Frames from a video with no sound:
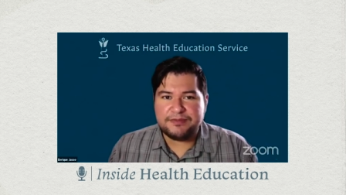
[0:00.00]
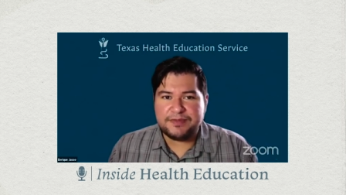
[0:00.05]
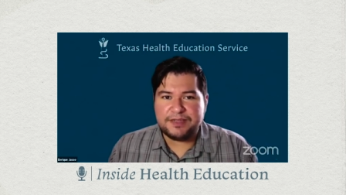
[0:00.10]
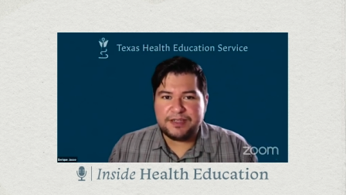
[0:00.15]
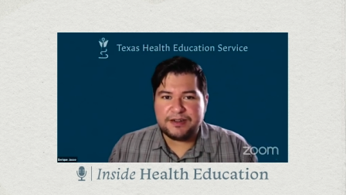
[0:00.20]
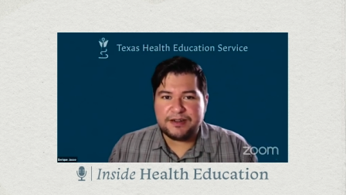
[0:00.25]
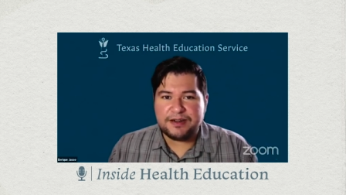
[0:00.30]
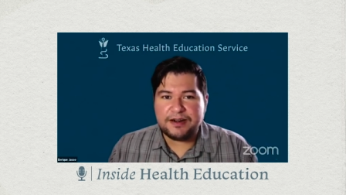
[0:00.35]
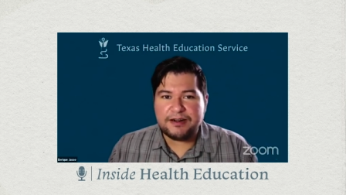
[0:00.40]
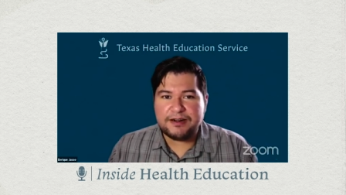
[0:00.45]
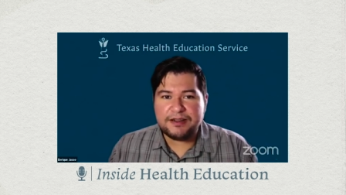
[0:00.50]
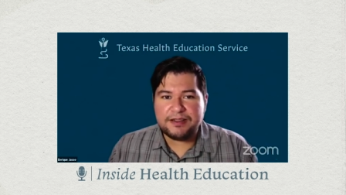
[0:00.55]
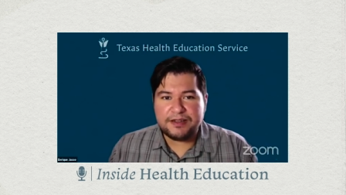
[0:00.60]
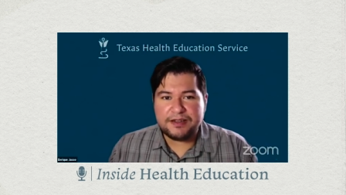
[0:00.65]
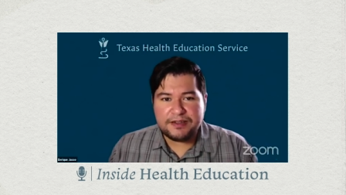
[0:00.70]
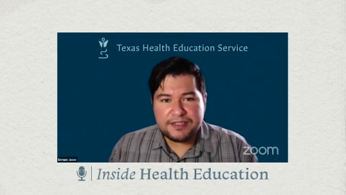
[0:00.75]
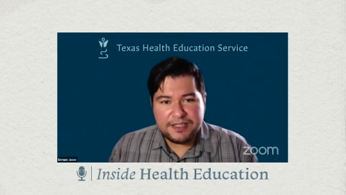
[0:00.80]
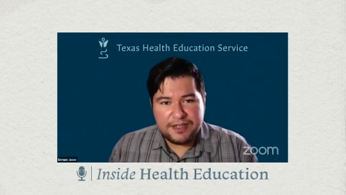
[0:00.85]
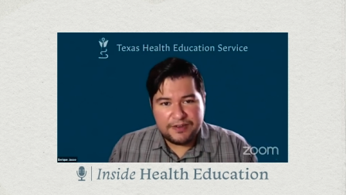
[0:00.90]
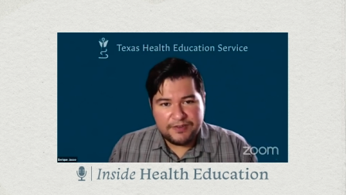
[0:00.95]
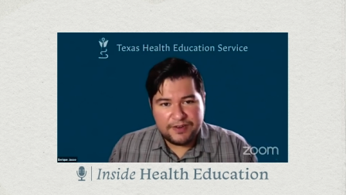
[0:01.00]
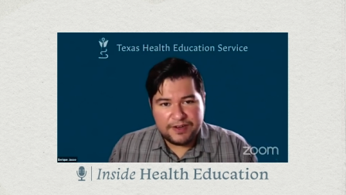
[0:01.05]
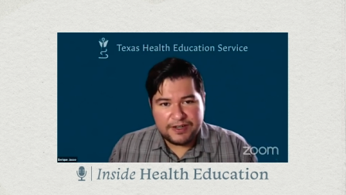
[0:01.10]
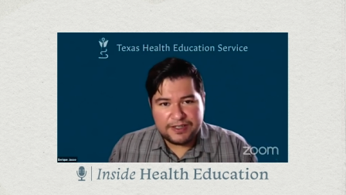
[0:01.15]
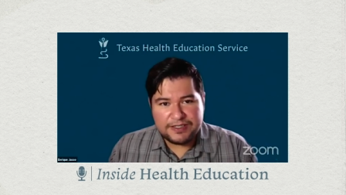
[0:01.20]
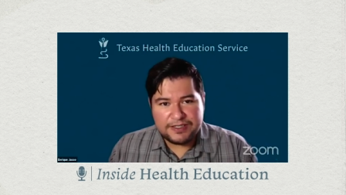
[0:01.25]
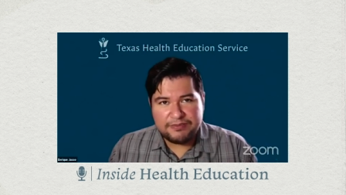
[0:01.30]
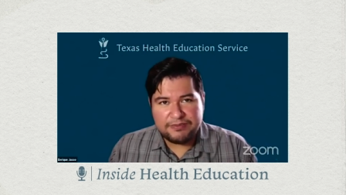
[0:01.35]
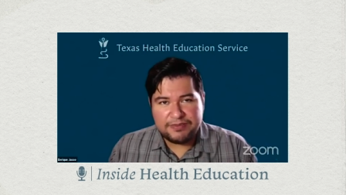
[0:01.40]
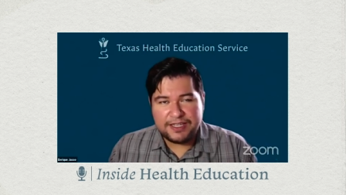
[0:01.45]
There are there are
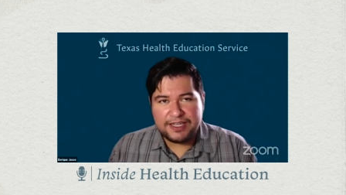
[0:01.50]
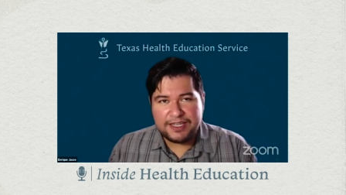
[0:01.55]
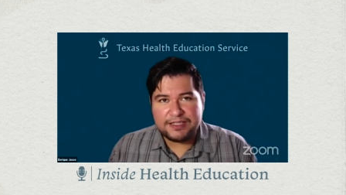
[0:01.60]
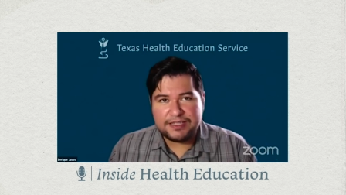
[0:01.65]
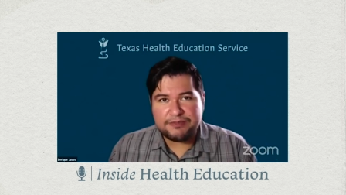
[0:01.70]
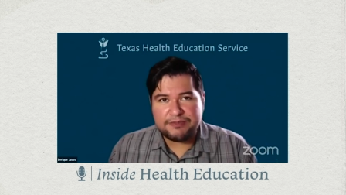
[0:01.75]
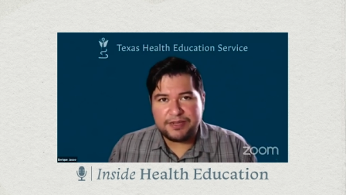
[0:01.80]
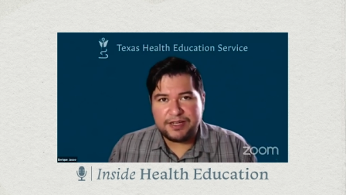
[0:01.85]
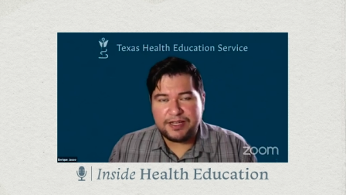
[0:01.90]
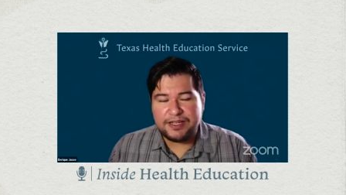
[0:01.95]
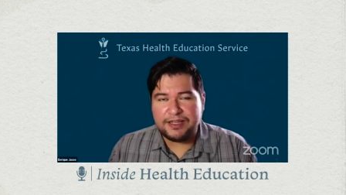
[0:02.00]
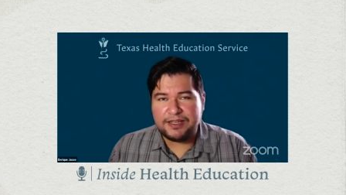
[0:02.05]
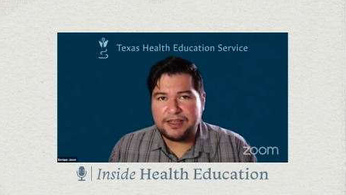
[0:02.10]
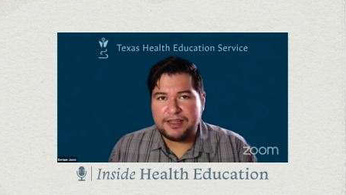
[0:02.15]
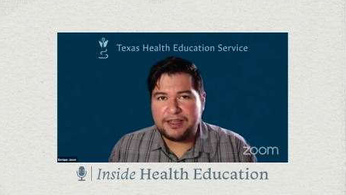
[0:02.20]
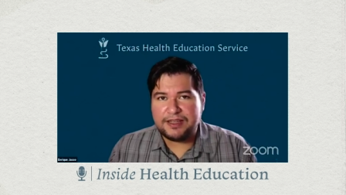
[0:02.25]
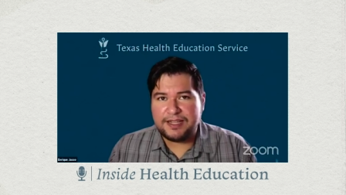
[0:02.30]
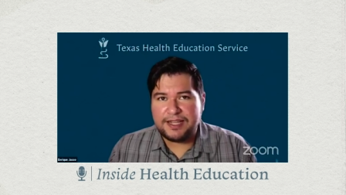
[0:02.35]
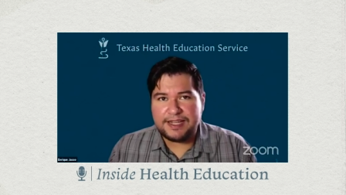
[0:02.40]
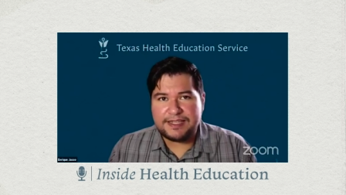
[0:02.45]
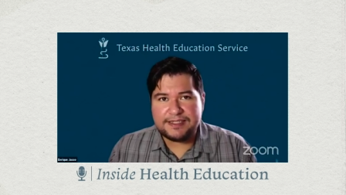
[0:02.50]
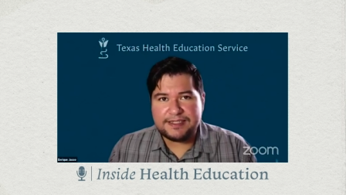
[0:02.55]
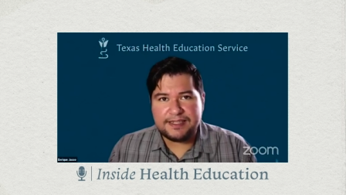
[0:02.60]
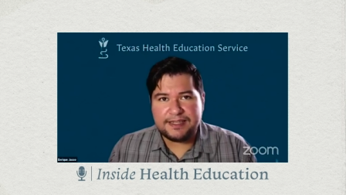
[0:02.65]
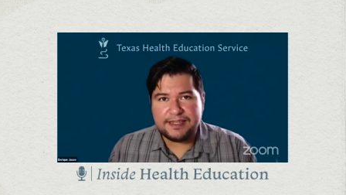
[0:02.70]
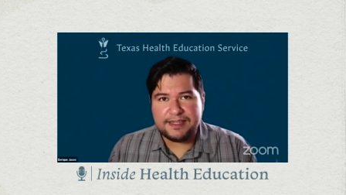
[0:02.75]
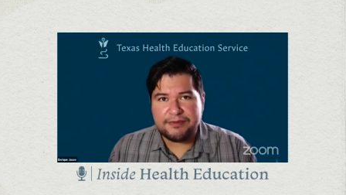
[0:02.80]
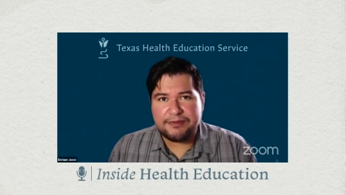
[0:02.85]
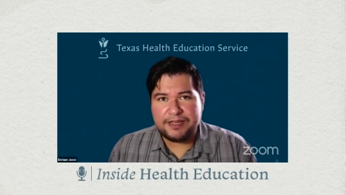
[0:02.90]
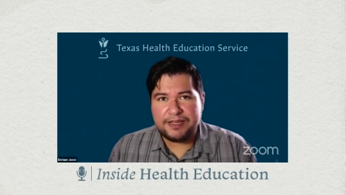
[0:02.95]
safeguards in place, but the last thing
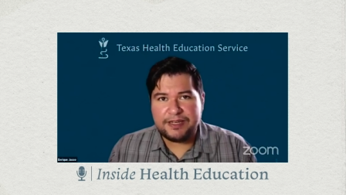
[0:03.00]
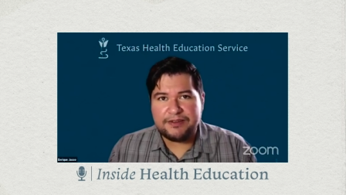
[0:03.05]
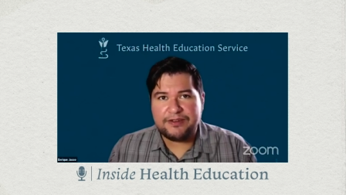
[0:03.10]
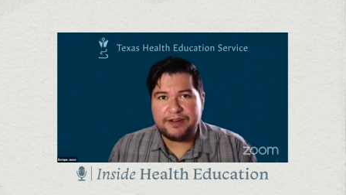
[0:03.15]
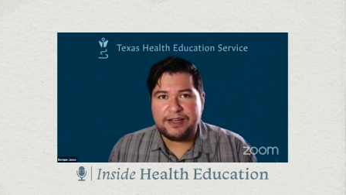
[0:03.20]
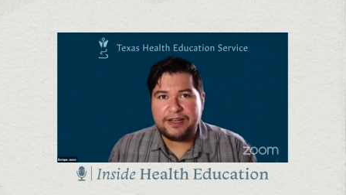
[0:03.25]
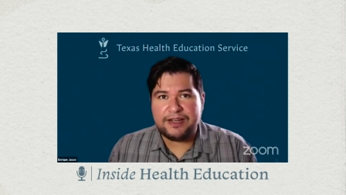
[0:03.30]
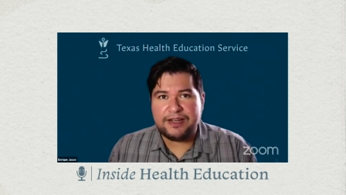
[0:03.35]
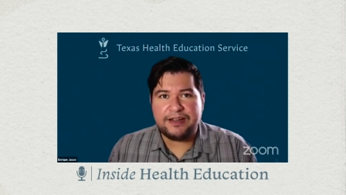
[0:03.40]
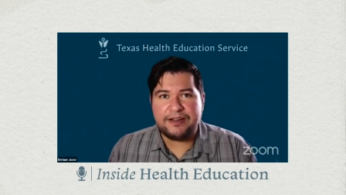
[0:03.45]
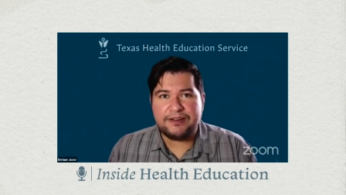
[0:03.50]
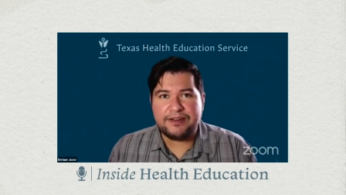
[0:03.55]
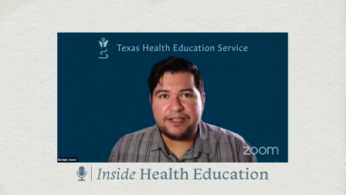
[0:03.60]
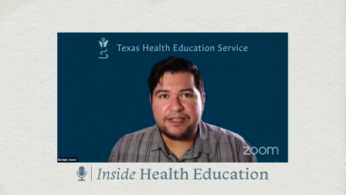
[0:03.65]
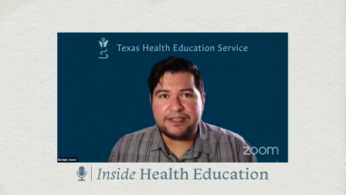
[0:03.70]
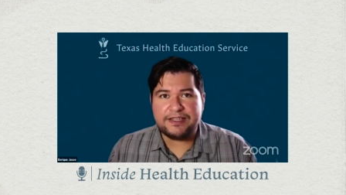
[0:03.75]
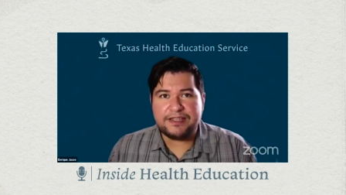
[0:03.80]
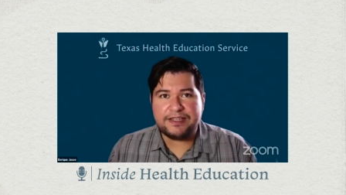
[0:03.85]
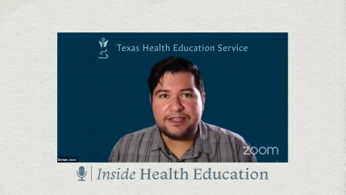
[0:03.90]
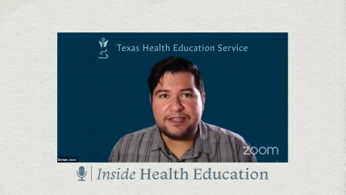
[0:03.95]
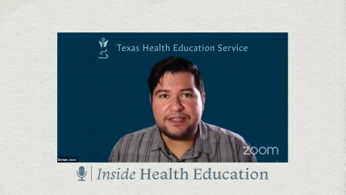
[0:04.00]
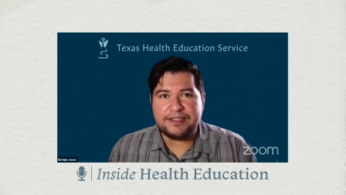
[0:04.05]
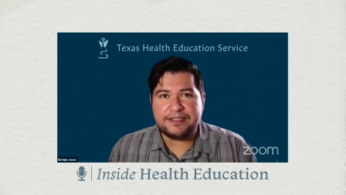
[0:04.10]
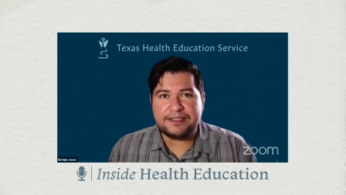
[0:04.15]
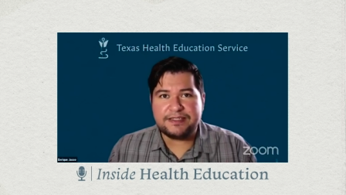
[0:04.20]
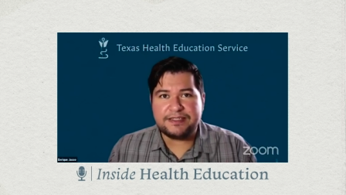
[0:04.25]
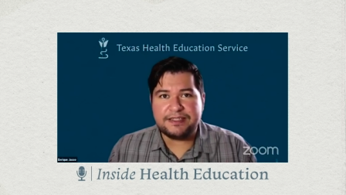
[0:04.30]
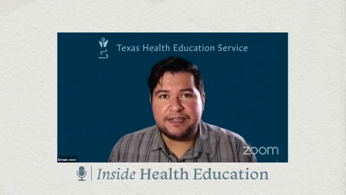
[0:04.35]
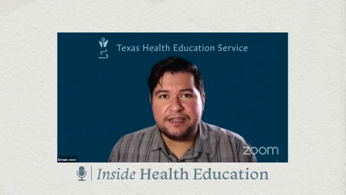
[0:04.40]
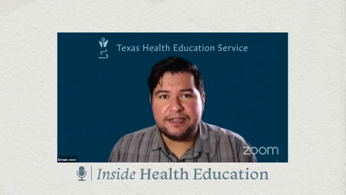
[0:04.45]
that we need right now is,
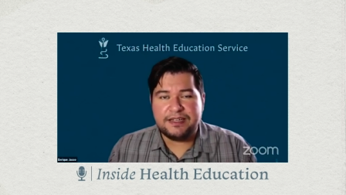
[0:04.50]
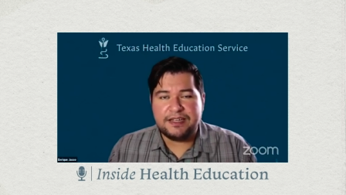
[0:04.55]
is